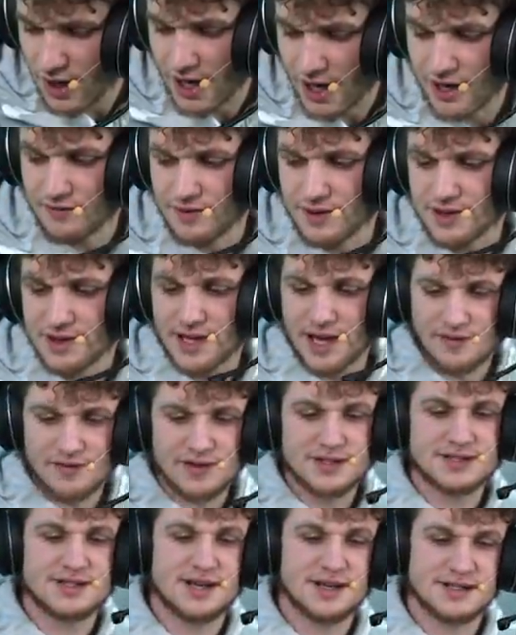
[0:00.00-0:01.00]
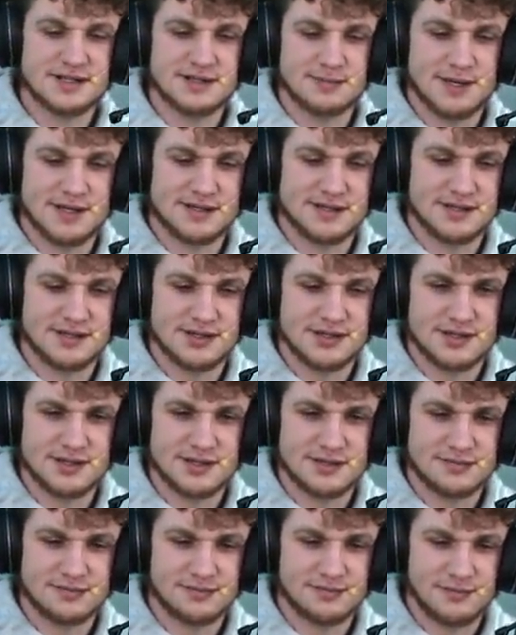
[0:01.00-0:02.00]
I have 11 text
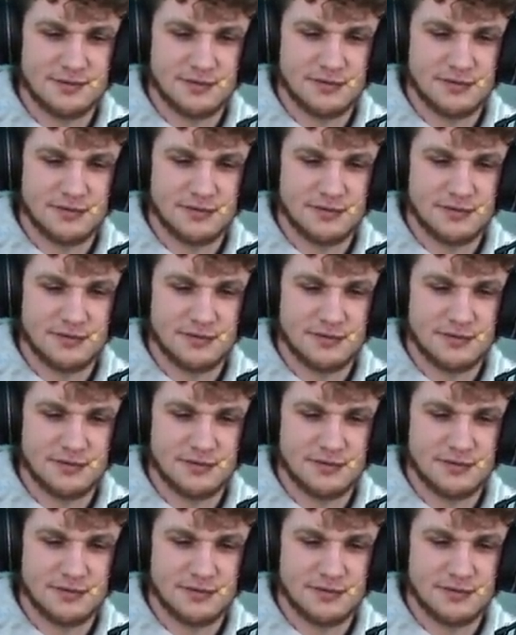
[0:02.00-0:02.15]
messages